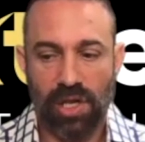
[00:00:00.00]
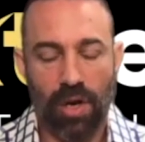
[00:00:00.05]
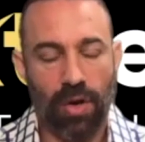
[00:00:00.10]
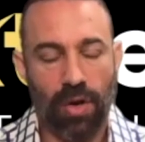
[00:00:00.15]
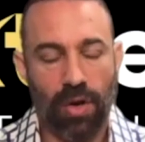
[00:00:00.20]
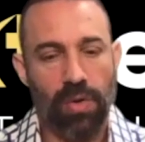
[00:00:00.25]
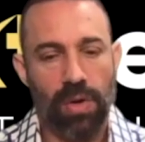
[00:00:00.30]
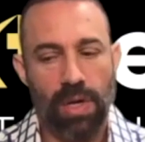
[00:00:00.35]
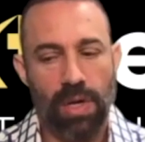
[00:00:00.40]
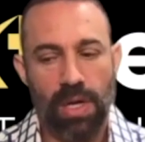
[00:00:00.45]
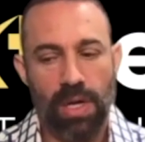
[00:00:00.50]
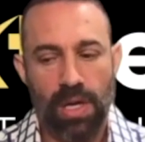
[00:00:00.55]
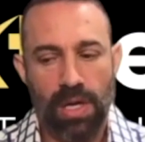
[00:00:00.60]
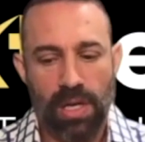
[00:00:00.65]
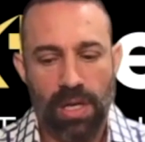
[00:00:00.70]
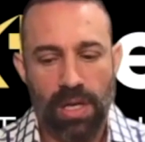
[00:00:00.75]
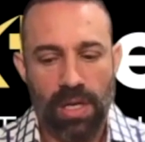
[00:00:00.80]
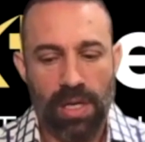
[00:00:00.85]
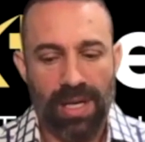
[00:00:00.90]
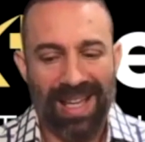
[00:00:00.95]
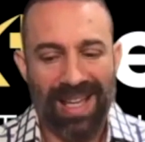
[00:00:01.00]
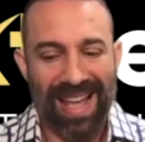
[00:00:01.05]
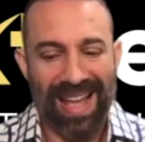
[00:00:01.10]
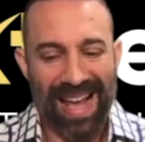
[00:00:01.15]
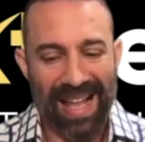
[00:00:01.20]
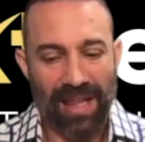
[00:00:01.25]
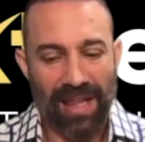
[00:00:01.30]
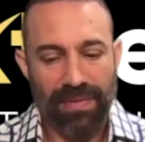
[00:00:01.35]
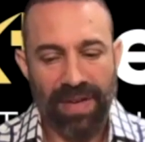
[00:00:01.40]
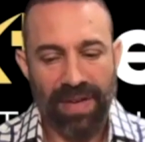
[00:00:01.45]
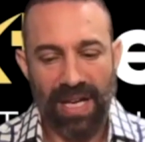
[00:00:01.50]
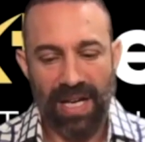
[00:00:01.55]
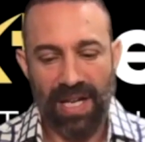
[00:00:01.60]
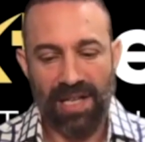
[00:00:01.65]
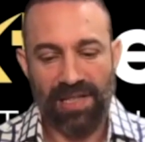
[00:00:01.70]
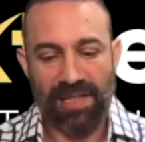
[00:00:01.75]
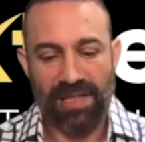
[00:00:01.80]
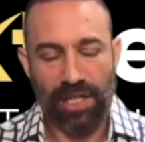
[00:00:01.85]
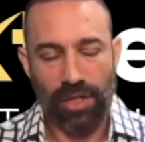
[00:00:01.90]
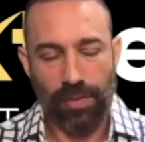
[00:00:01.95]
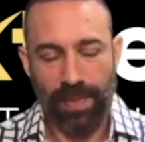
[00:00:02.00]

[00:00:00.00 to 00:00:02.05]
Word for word: So, elevated